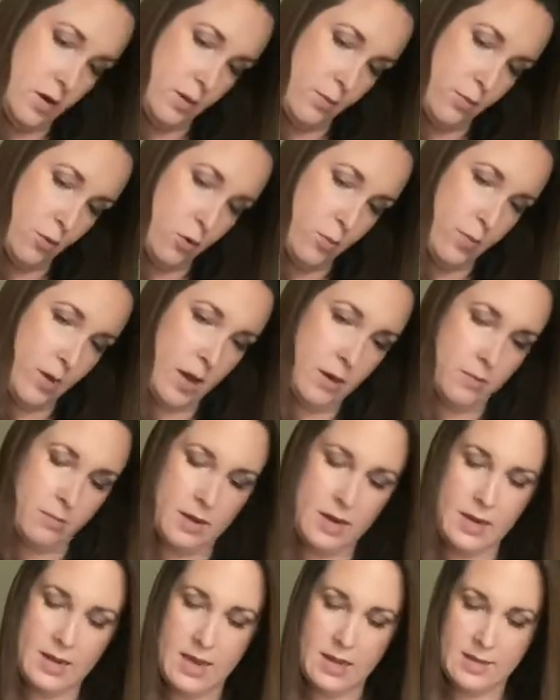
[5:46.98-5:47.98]
going to poop on
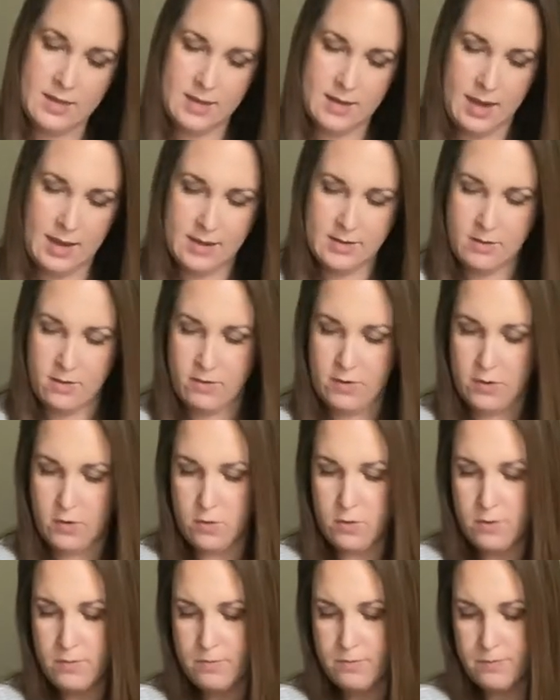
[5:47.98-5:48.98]
me. That's nice of
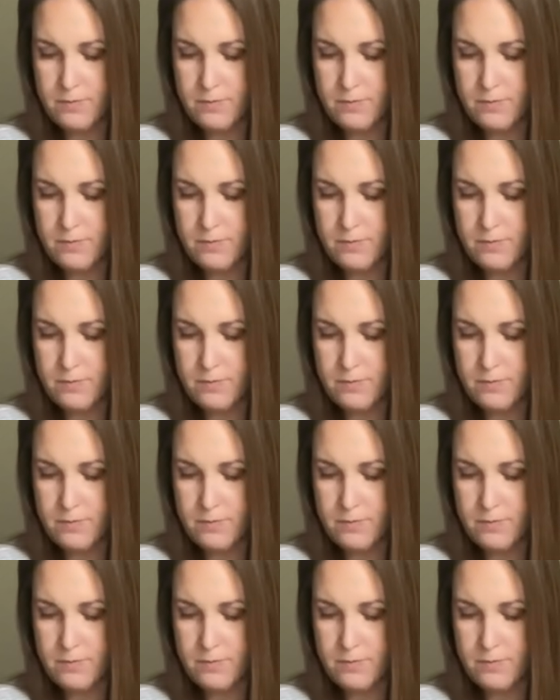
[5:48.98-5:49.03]
you.